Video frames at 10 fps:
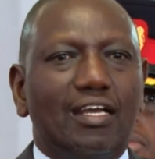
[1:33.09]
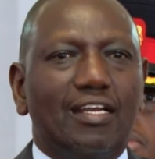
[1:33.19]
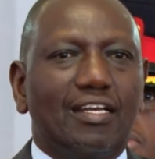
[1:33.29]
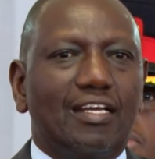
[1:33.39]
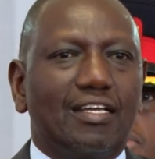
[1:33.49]

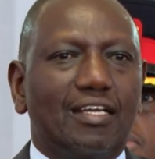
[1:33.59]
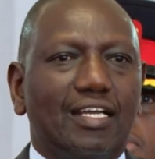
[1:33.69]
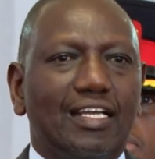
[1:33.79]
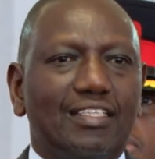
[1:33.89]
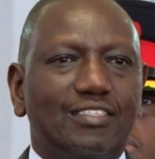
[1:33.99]
and
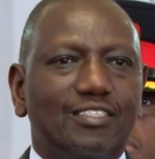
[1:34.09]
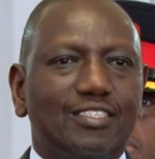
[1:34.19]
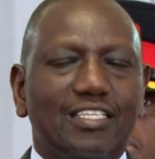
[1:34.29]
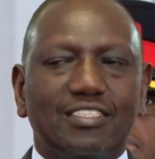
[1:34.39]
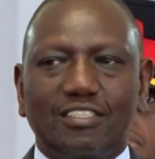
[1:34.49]
get
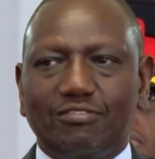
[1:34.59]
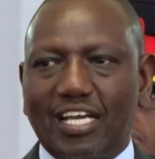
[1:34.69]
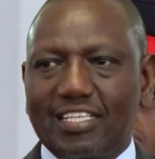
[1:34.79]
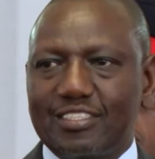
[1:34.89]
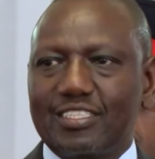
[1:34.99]
assistance if they
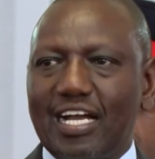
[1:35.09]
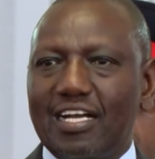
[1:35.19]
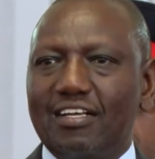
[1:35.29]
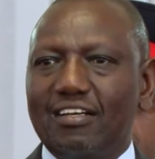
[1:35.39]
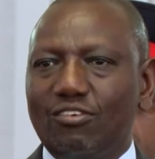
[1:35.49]
are stuck